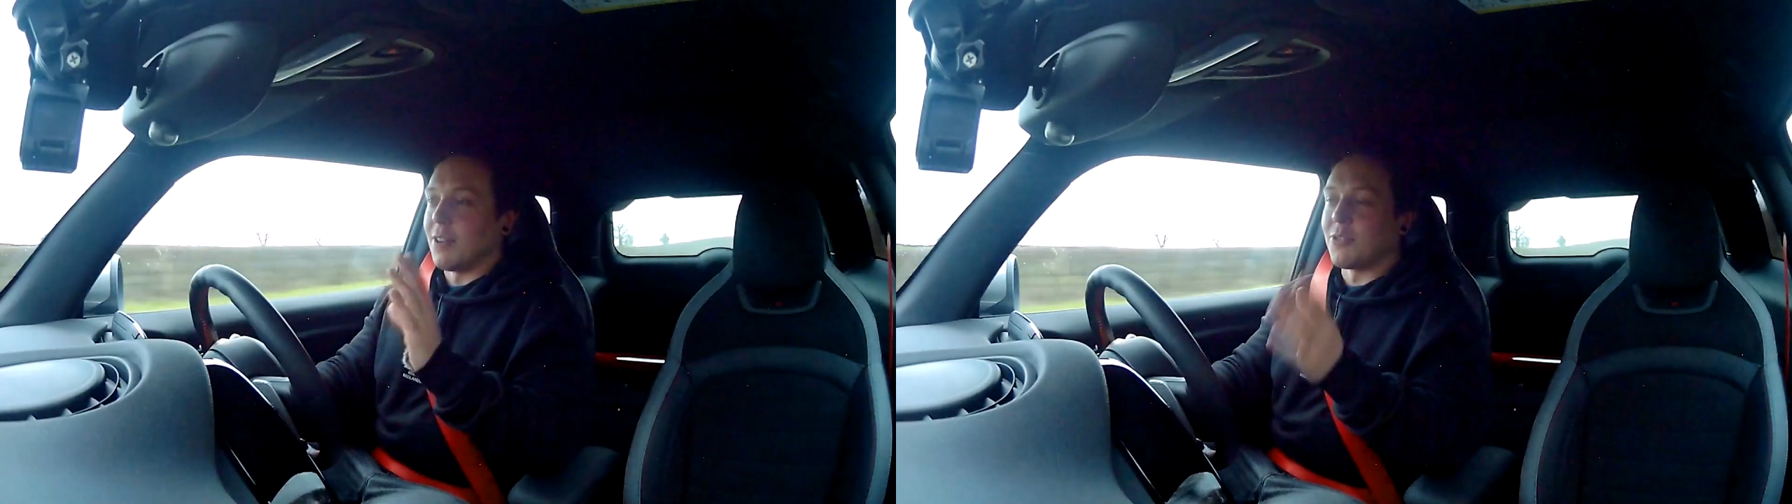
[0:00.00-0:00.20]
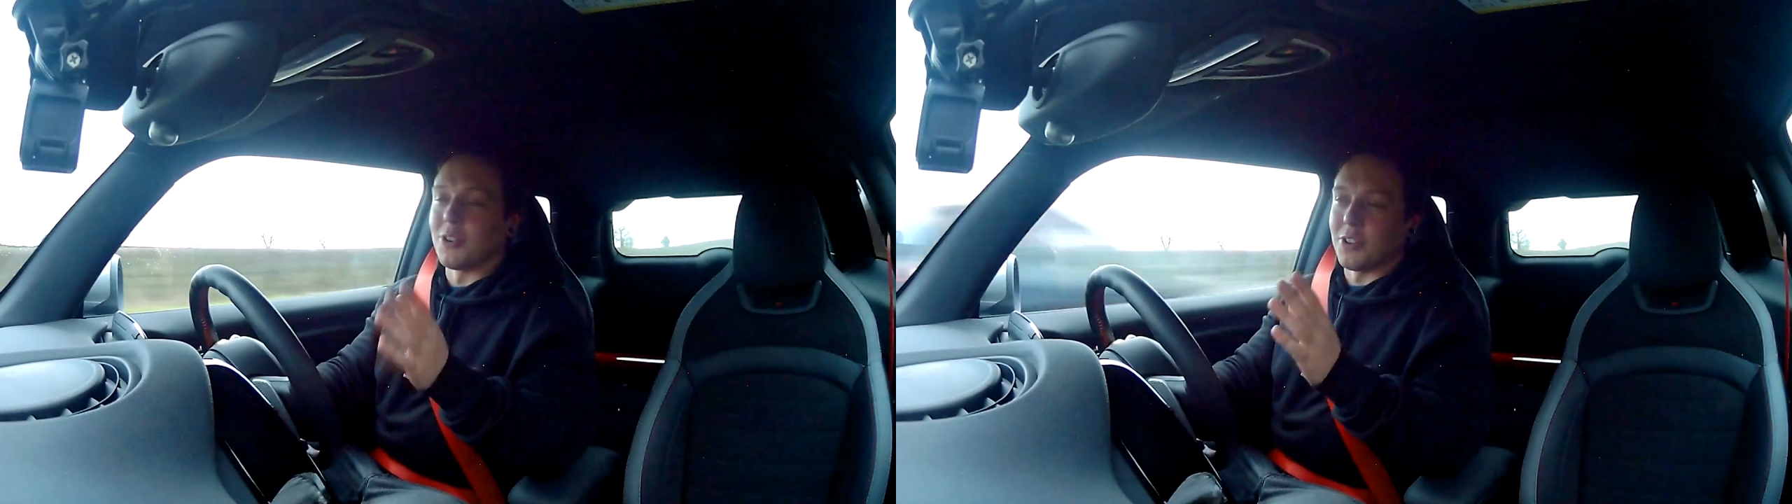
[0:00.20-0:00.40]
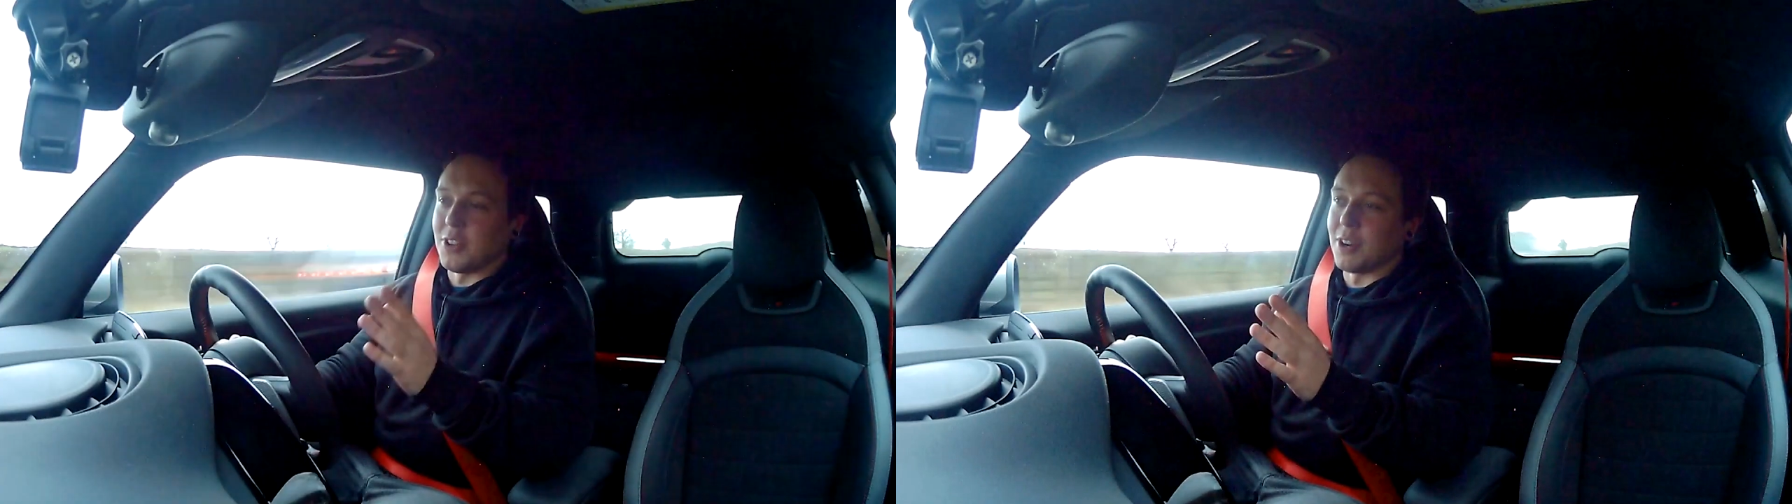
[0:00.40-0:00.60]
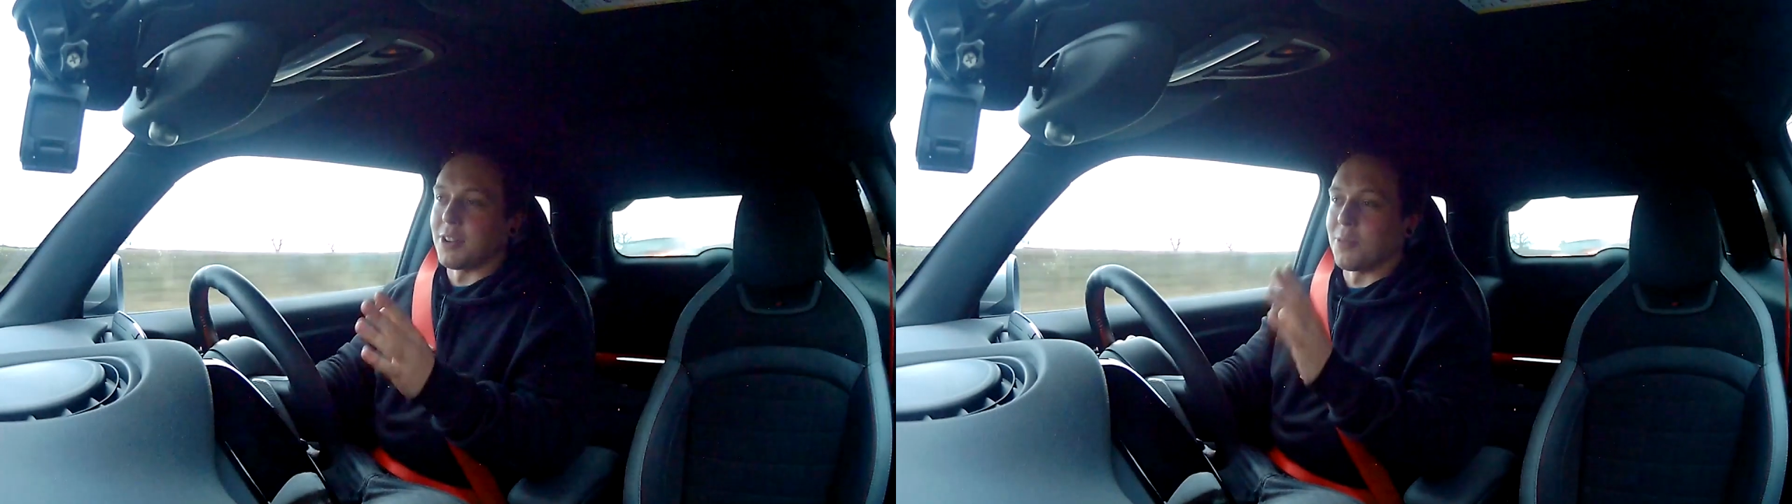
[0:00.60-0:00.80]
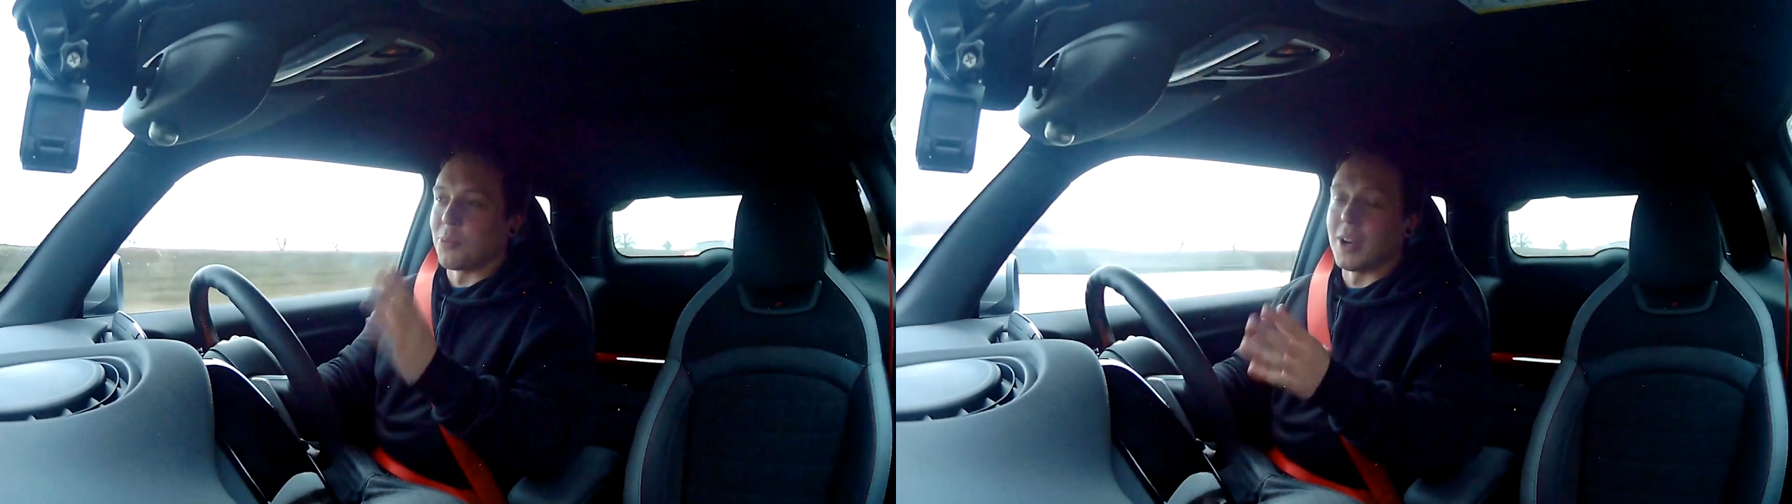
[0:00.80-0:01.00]
I've got a
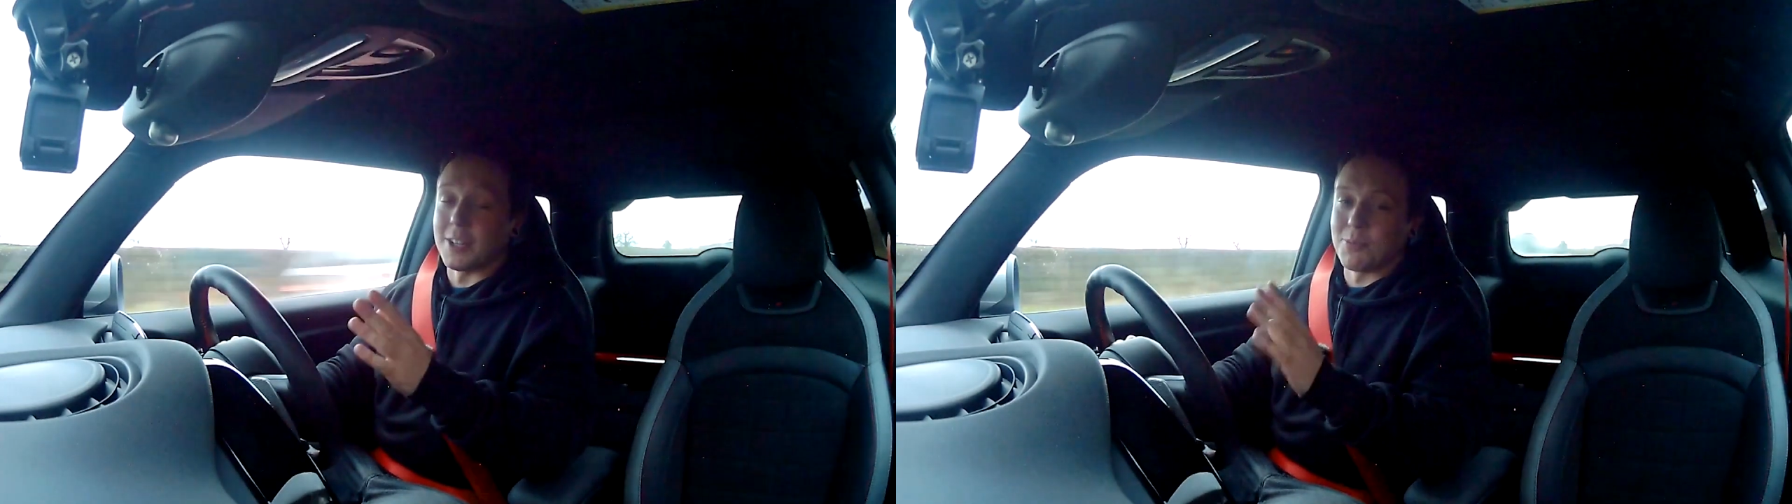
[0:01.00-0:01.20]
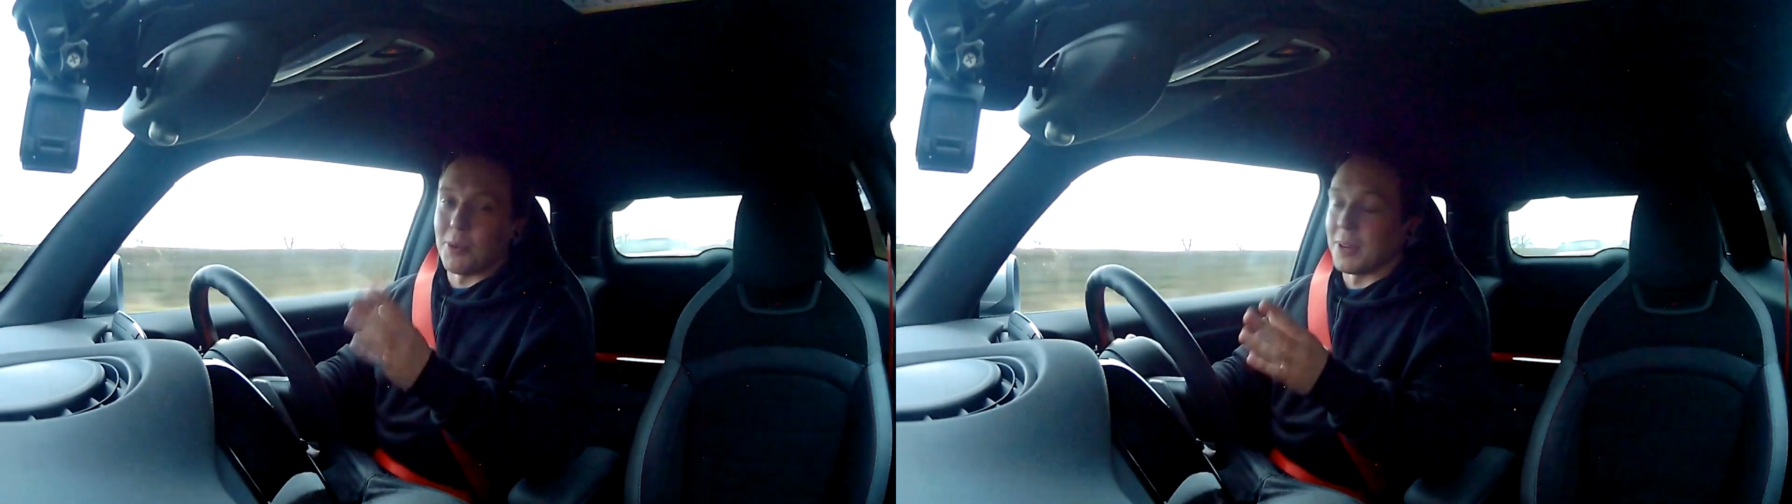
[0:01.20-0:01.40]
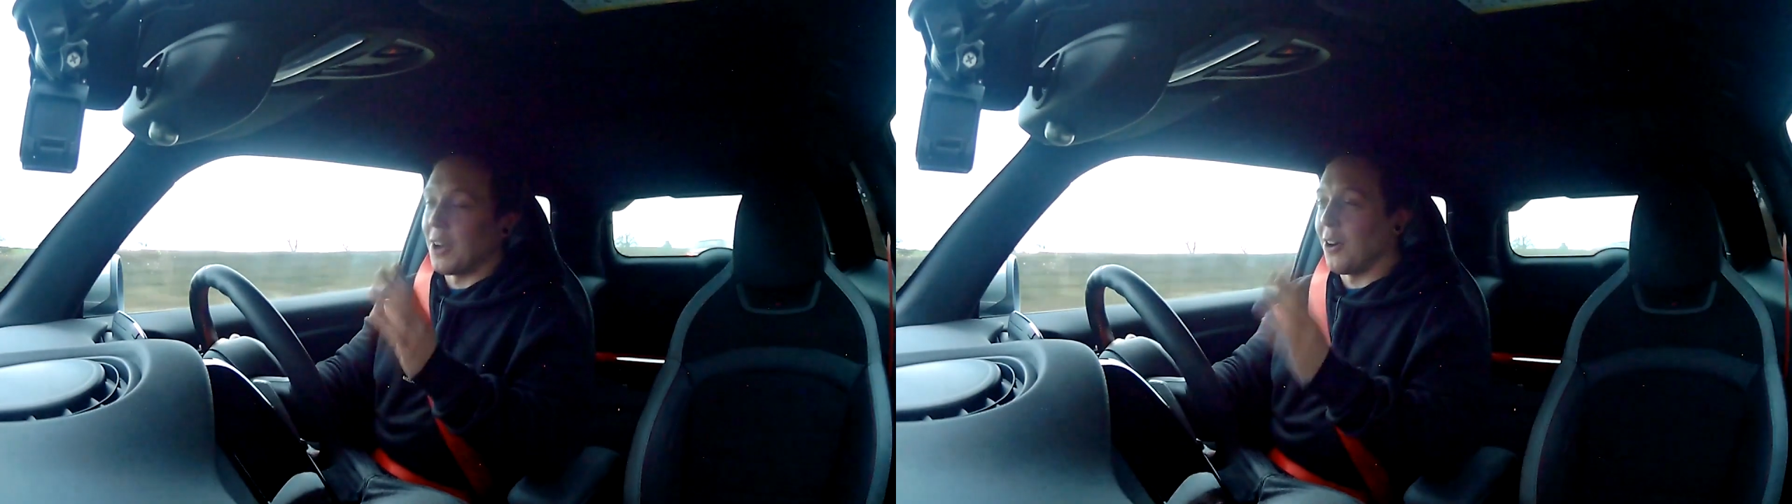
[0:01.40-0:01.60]
theory the brakes probably